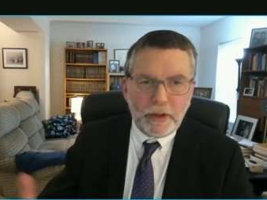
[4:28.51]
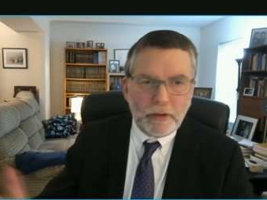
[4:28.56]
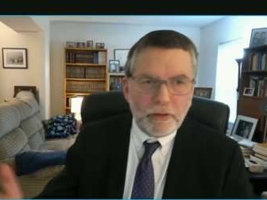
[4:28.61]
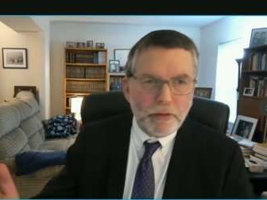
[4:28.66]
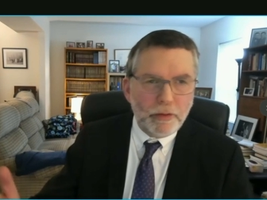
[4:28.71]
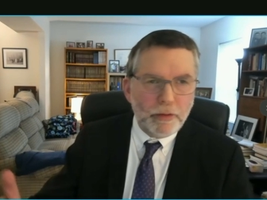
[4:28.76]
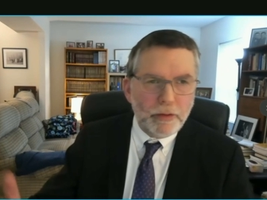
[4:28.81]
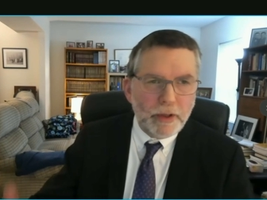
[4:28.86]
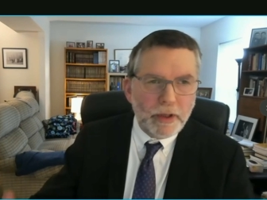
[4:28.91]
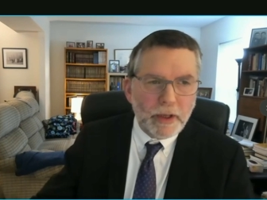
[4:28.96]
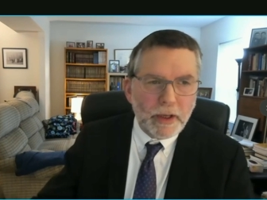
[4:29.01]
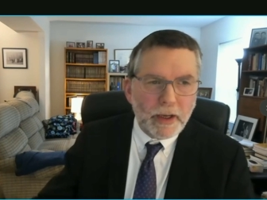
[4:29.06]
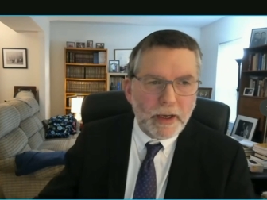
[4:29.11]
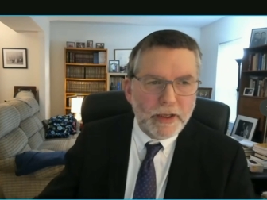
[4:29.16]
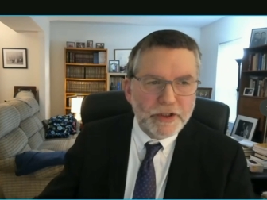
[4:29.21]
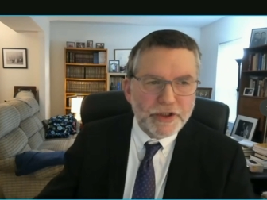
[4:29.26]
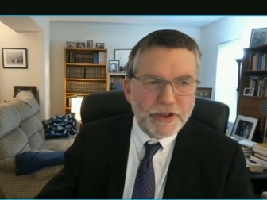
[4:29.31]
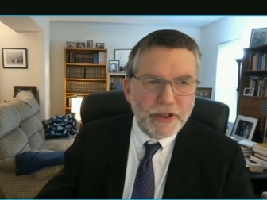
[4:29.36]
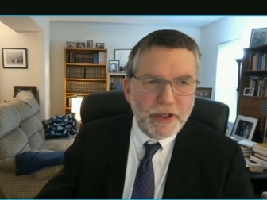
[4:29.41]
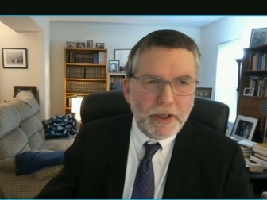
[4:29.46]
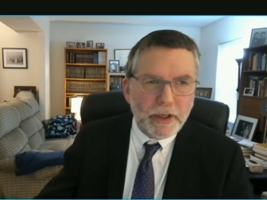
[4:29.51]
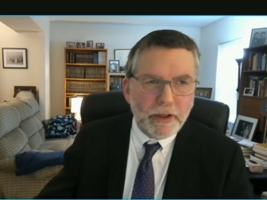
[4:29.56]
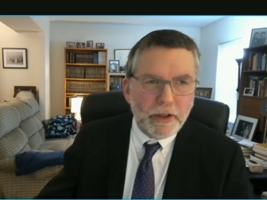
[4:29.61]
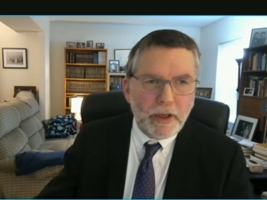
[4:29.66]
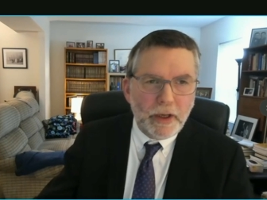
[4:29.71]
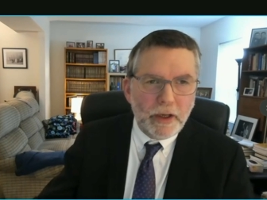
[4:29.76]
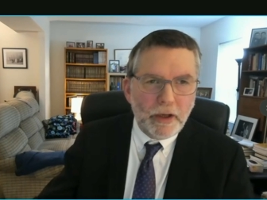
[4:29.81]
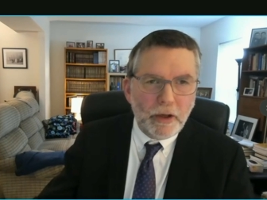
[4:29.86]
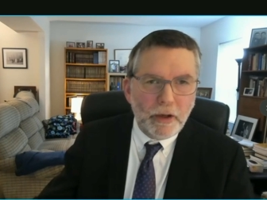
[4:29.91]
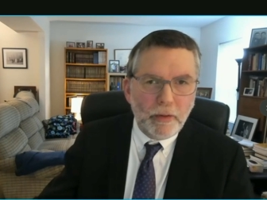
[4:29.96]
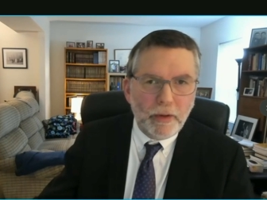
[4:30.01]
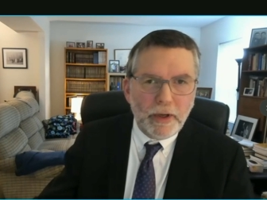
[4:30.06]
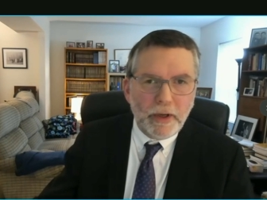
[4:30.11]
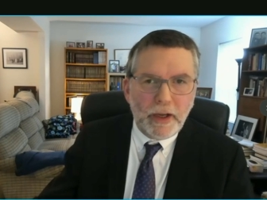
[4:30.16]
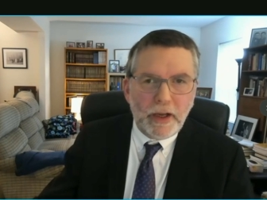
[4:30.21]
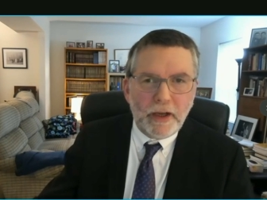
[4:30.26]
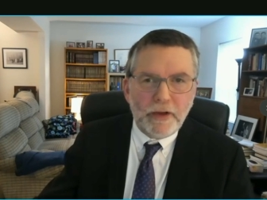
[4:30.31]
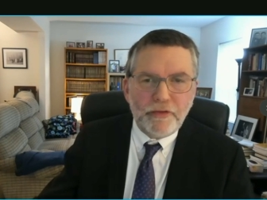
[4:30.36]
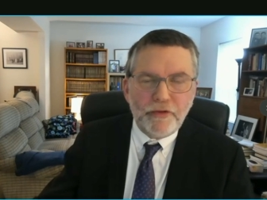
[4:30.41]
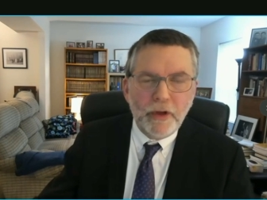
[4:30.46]
including IG and
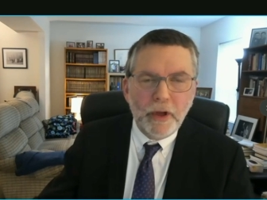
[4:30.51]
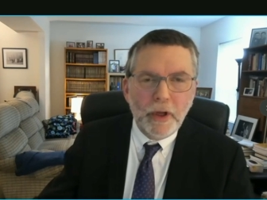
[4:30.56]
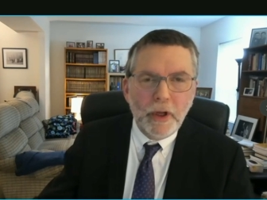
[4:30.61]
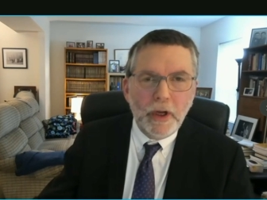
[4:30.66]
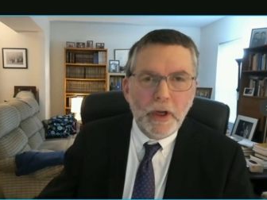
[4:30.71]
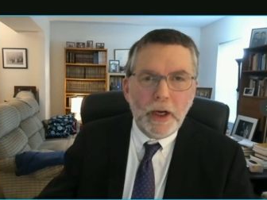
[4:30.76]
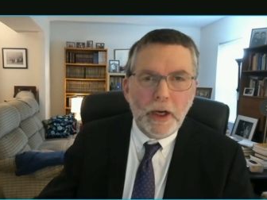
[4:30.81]
ONS,